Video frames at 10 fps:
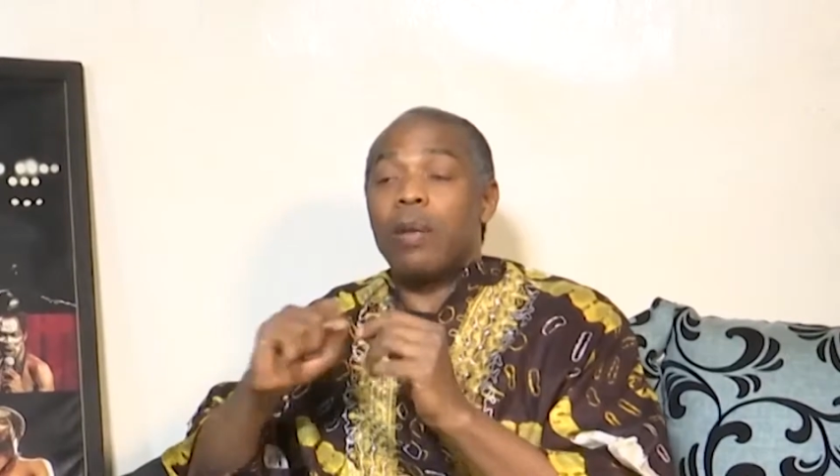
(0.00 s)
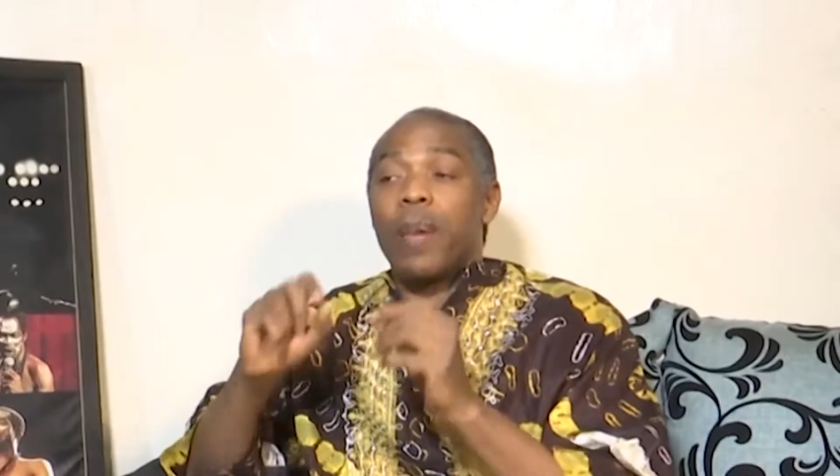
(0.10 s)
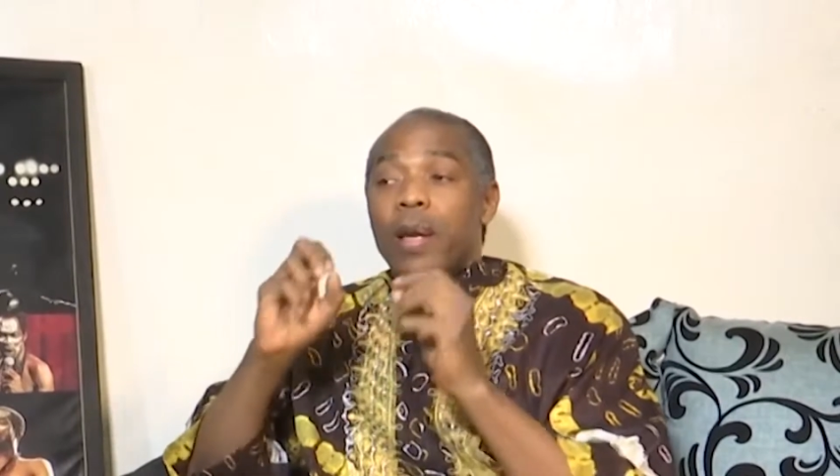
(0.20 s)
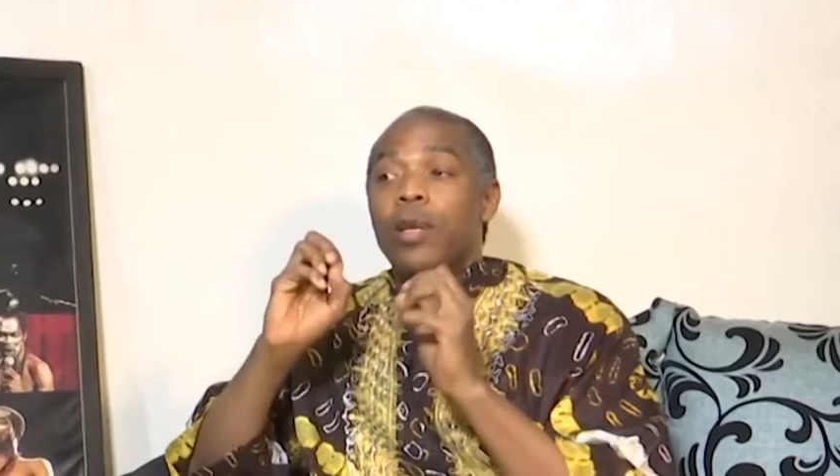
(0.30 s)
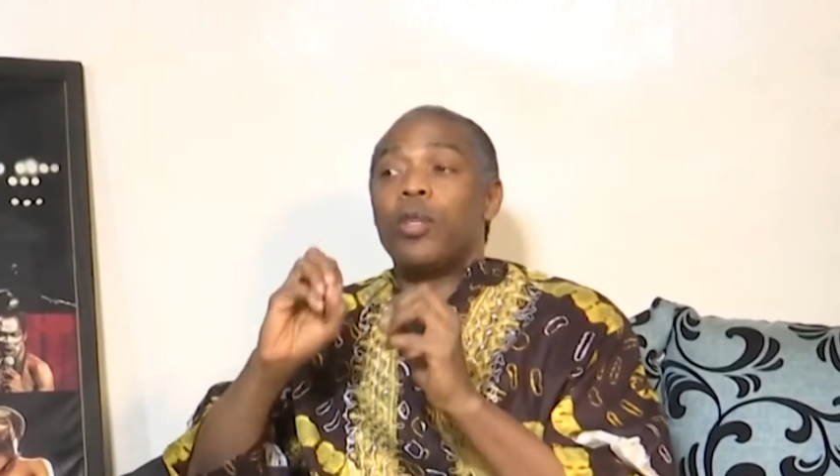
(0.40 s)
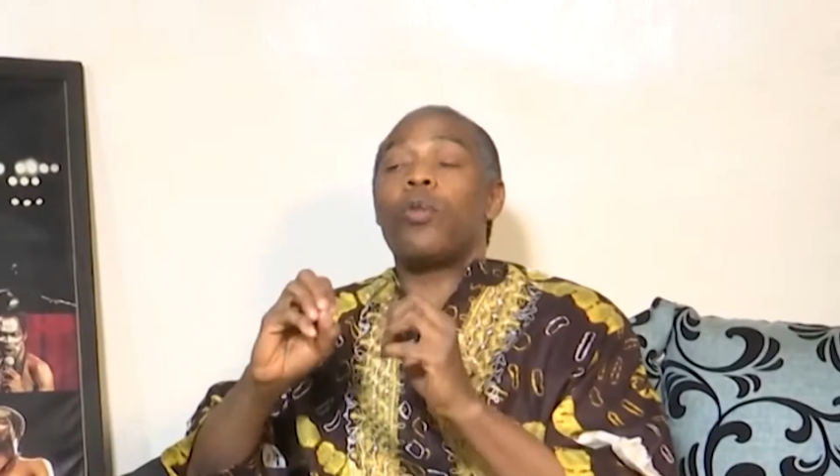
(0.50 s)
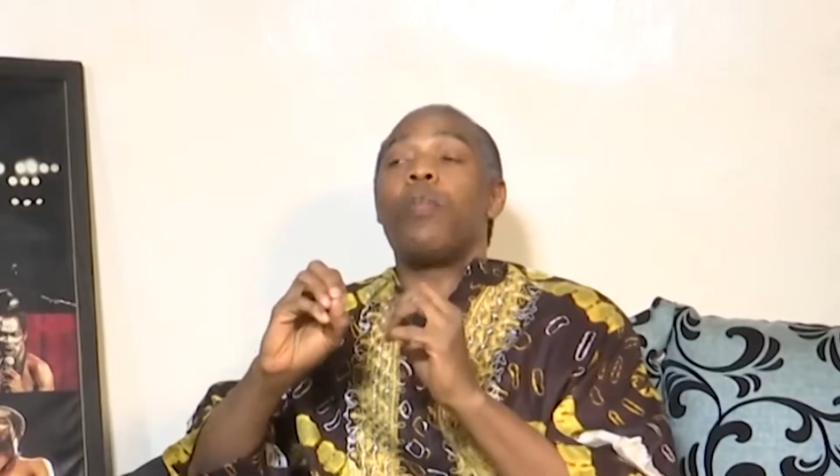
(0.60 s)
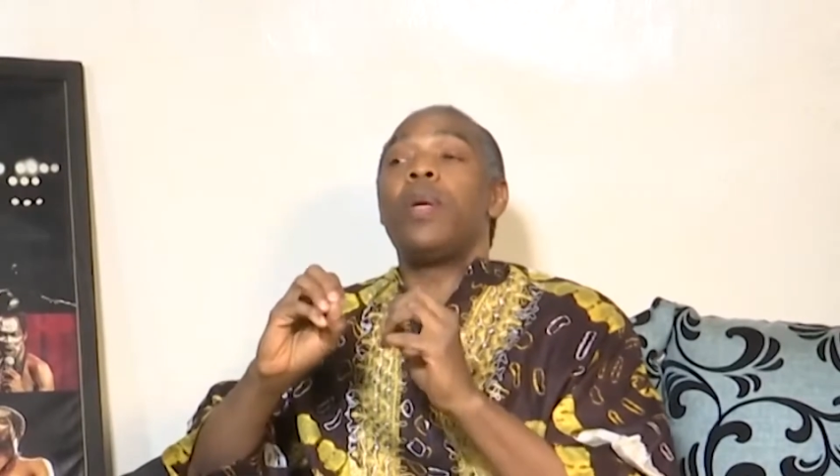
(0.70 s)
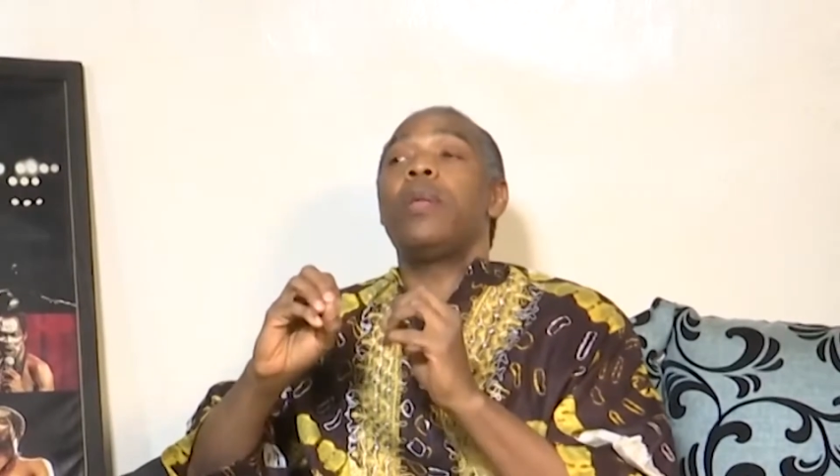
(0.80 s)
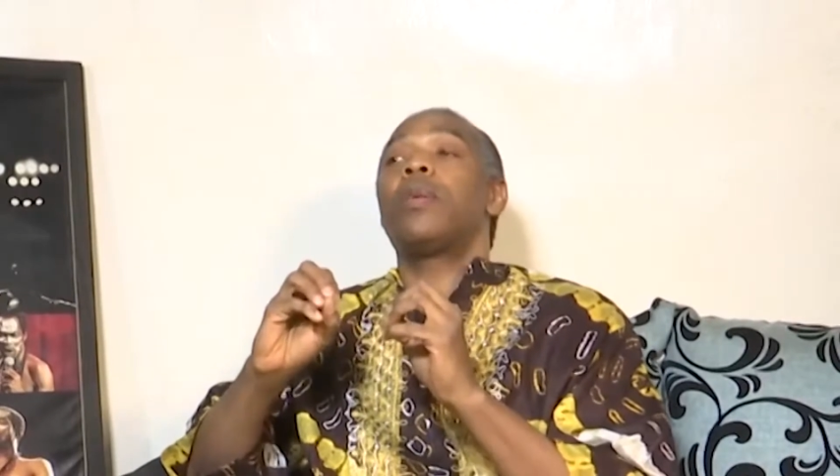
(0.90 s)
independent
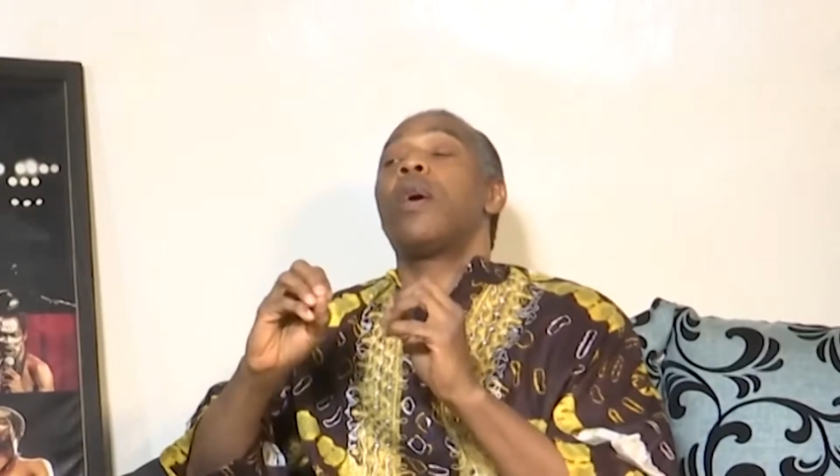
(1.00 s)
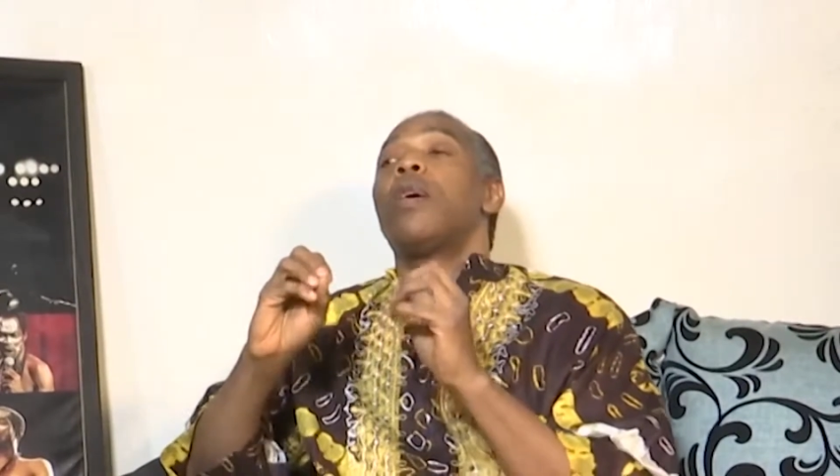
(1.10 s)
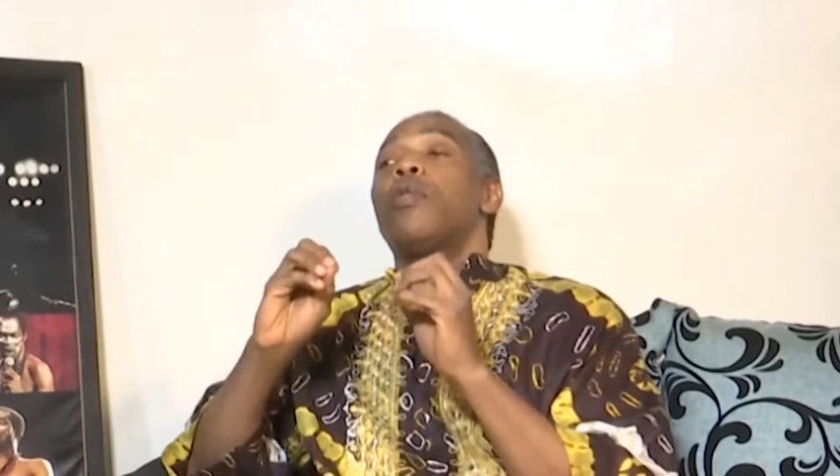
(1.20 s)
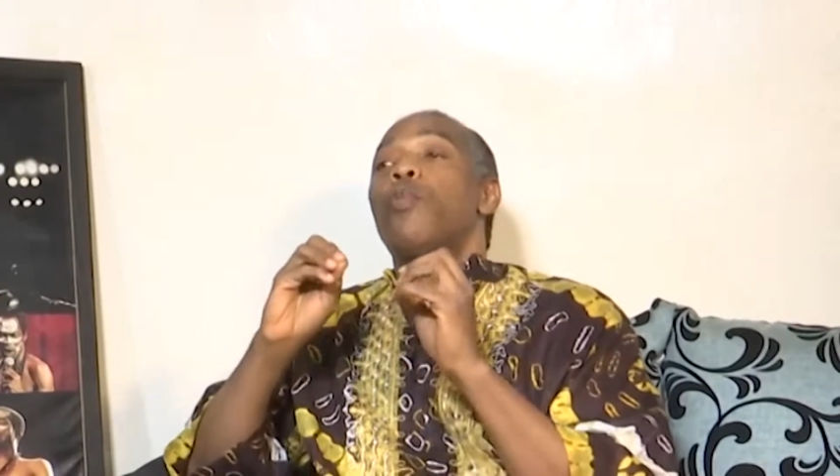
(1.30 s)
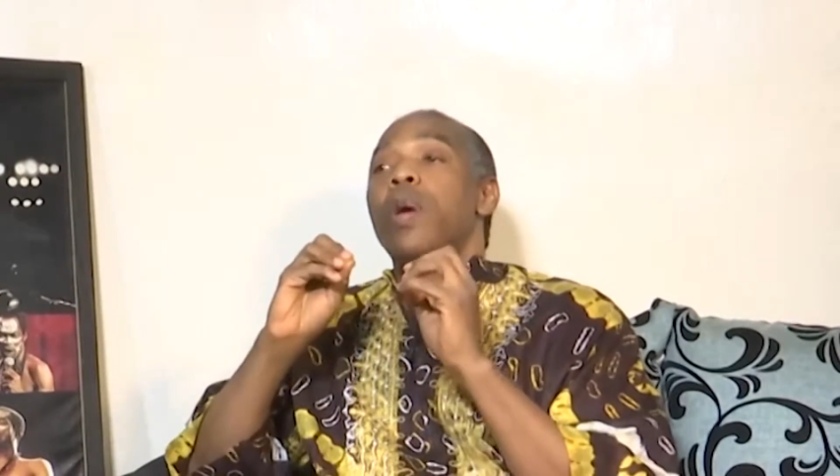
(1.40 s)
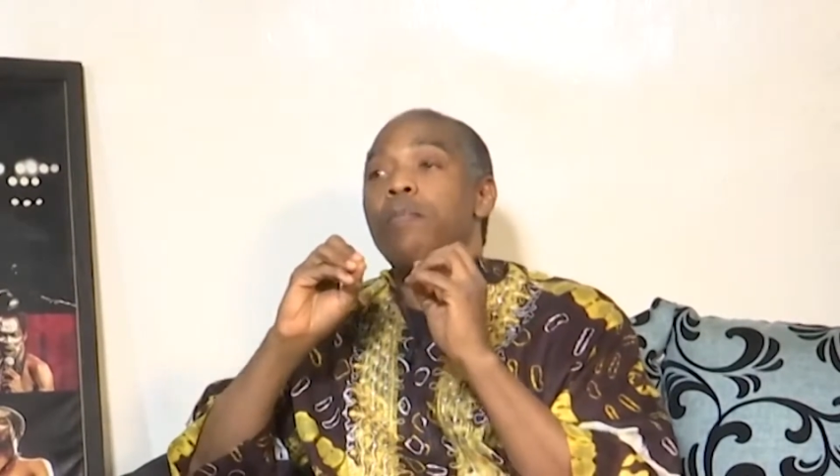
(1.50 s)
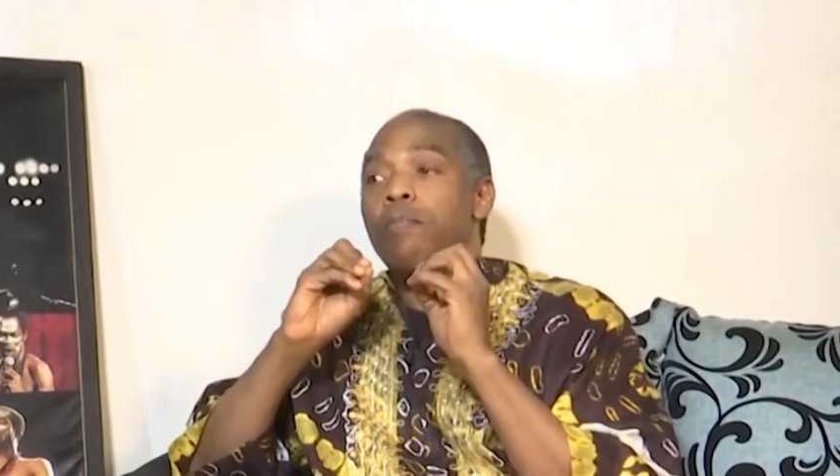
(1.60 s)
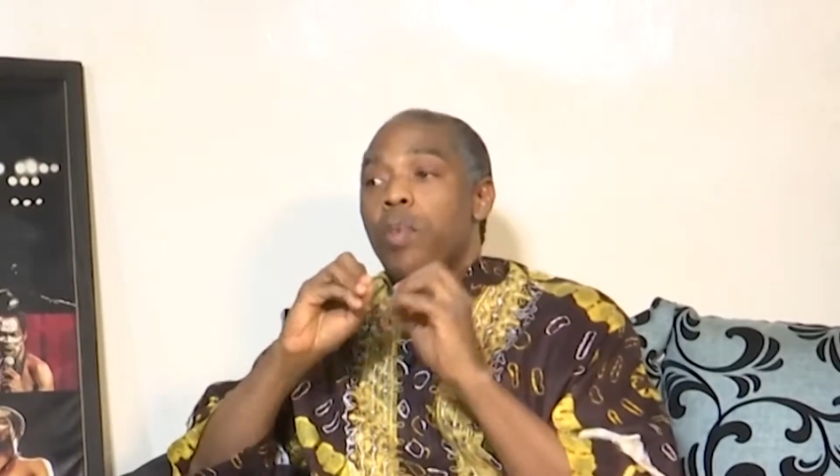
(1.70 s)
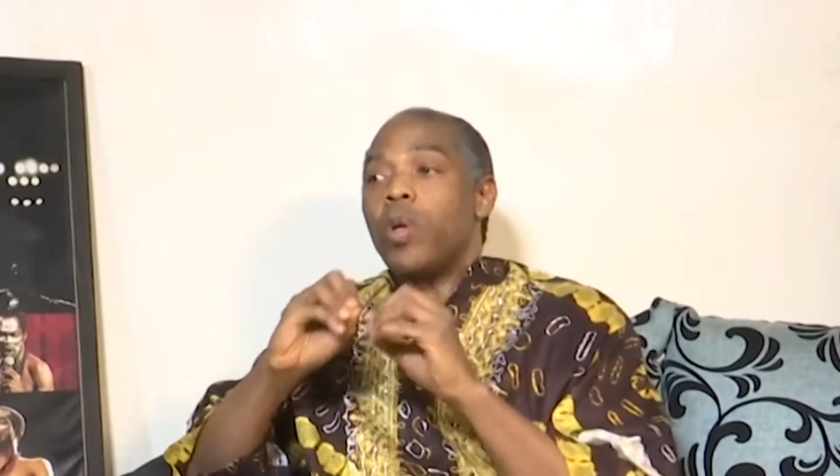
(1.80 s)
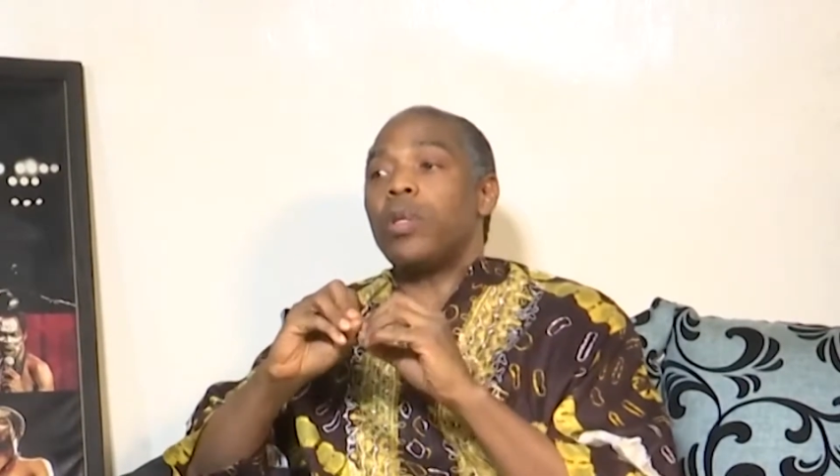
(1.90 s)
nation means we
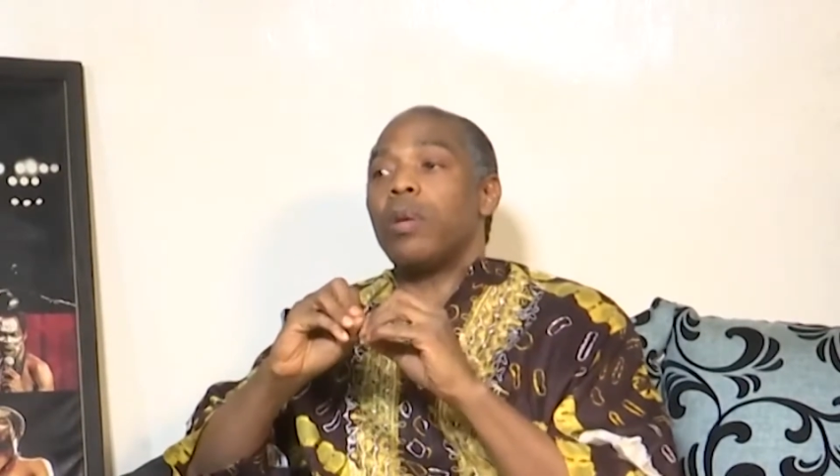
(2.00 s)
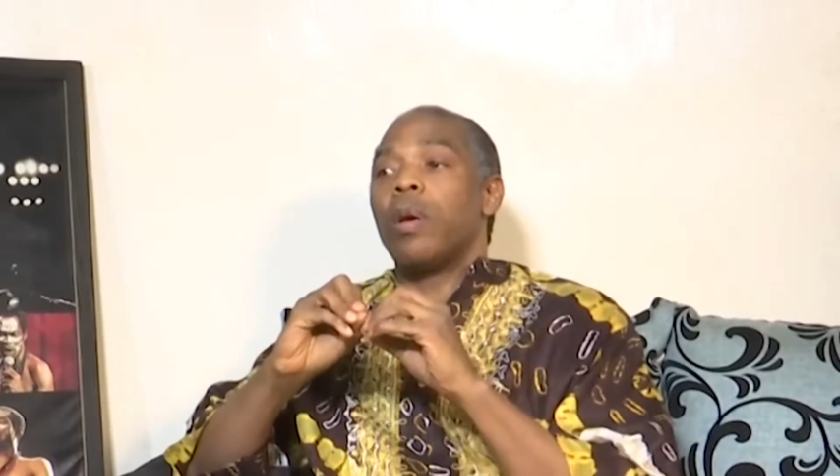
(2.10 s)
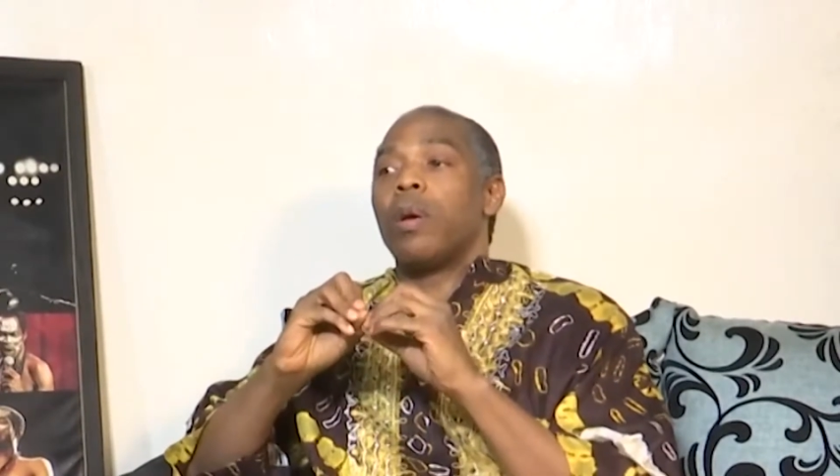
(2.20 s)
must